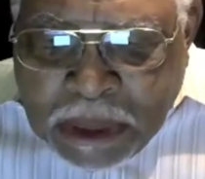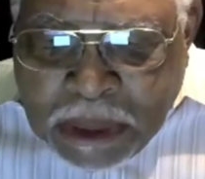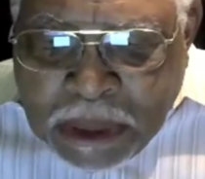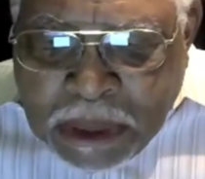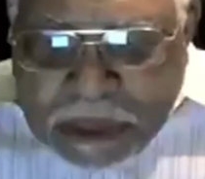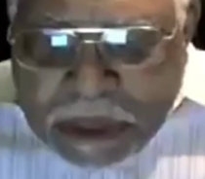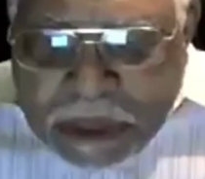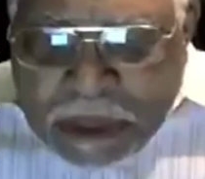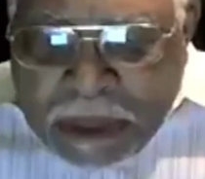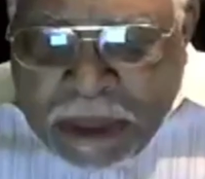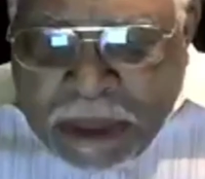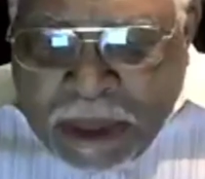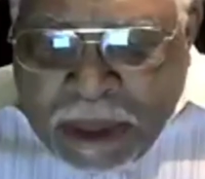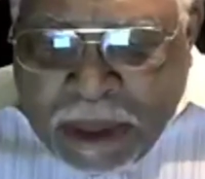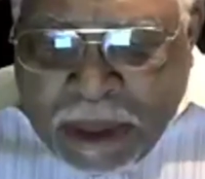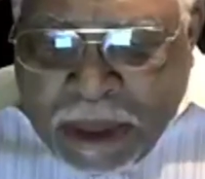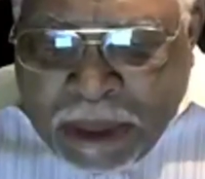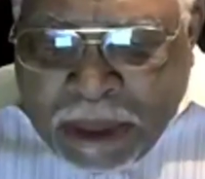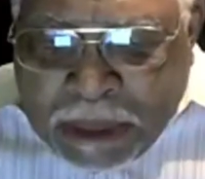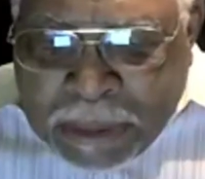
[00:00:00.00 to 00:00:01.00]
And then
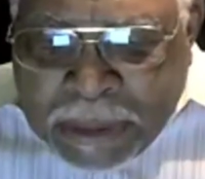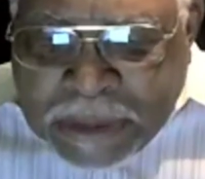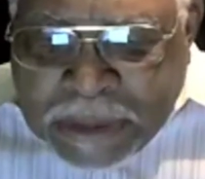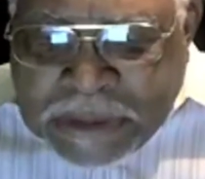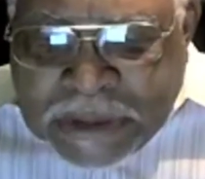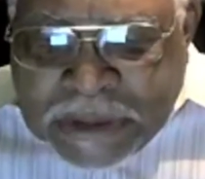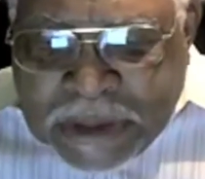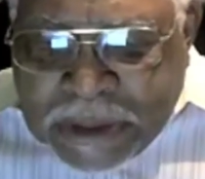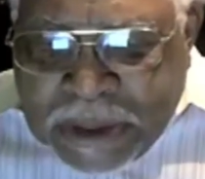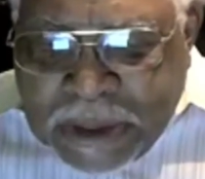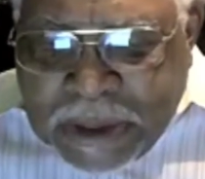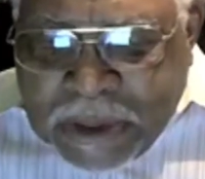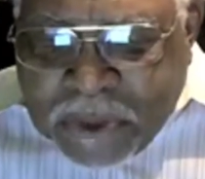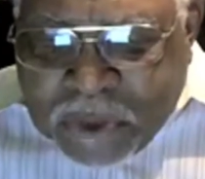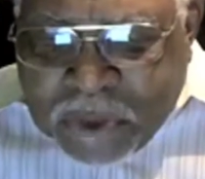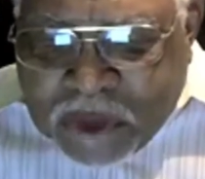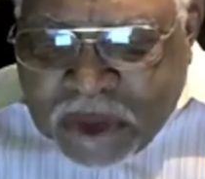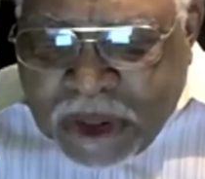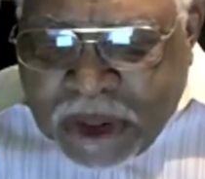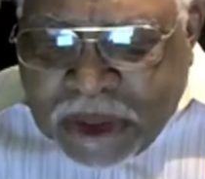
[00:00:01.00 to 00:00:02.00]
our lesson again
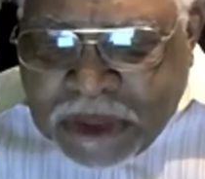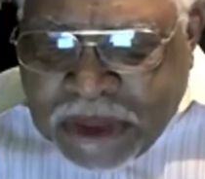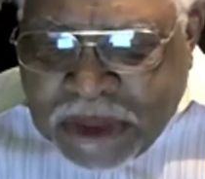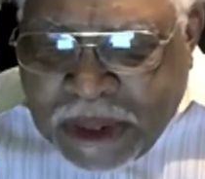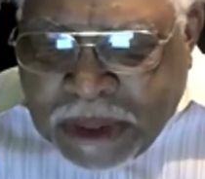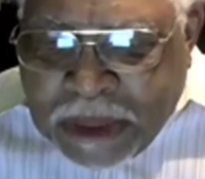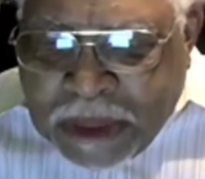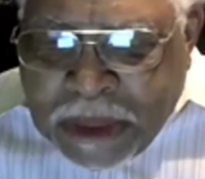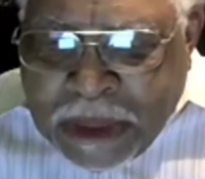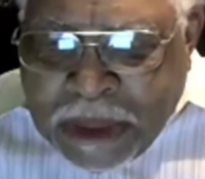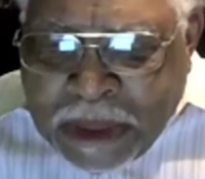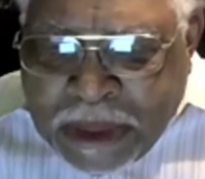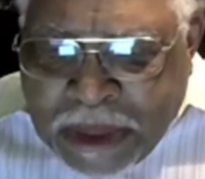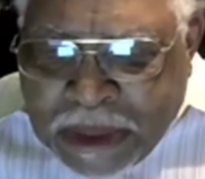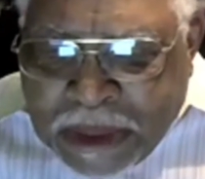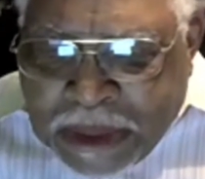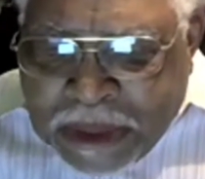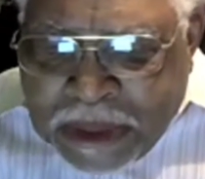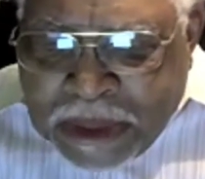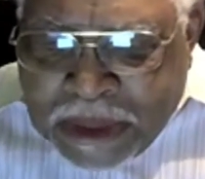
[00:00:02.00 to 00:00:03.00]
says that,
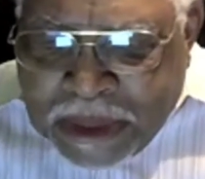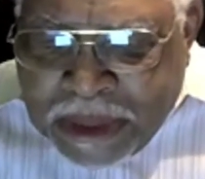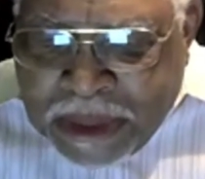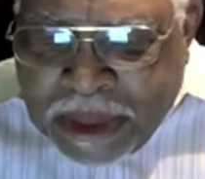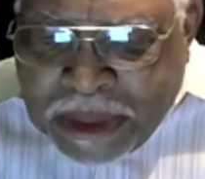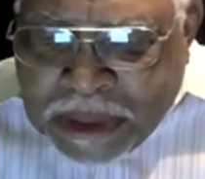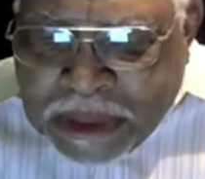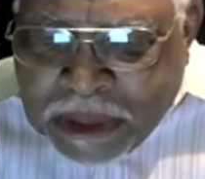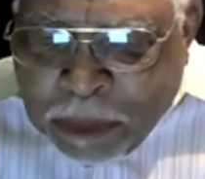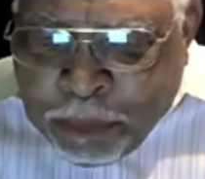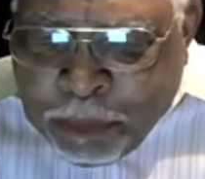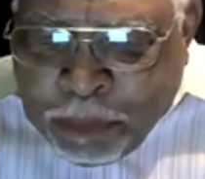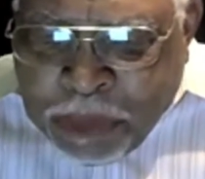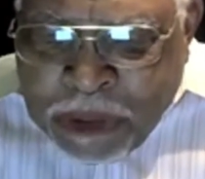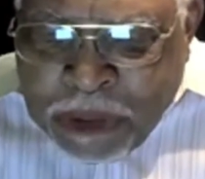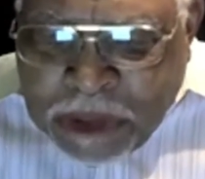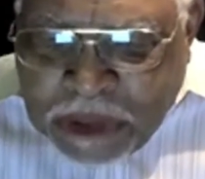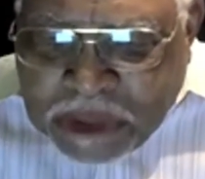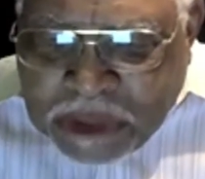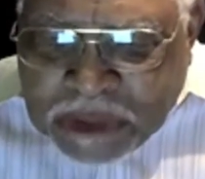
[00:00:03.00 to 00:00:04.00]
and let the
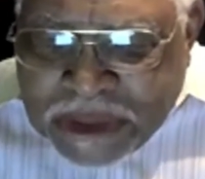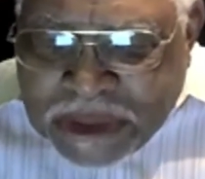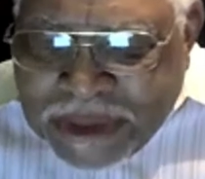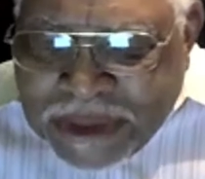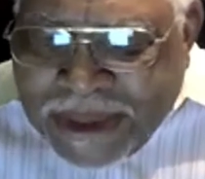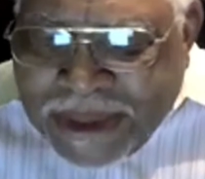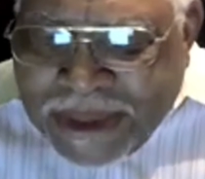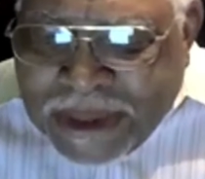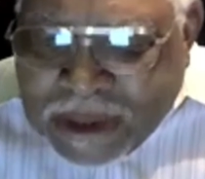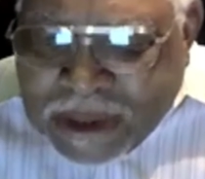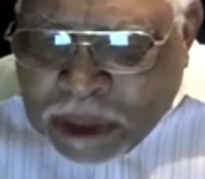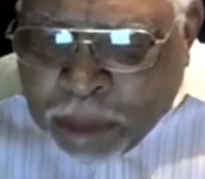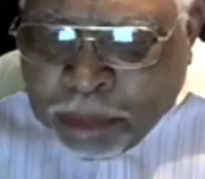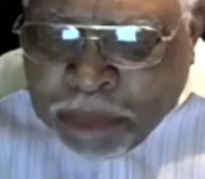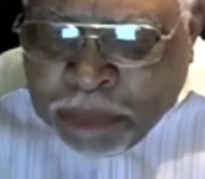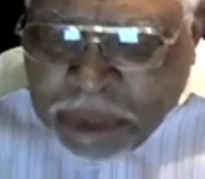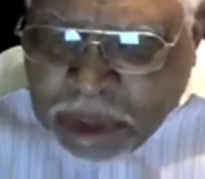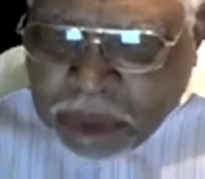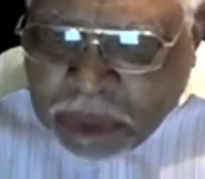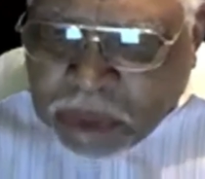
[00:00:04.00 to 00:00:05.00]

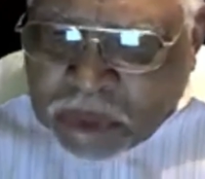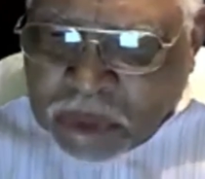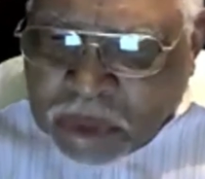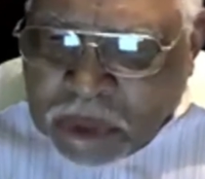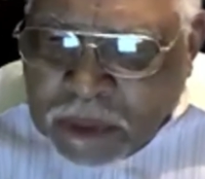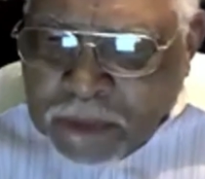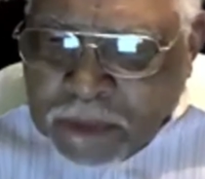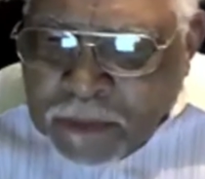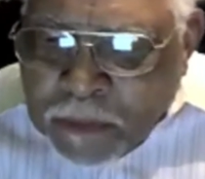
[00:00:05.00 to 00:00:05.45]
peace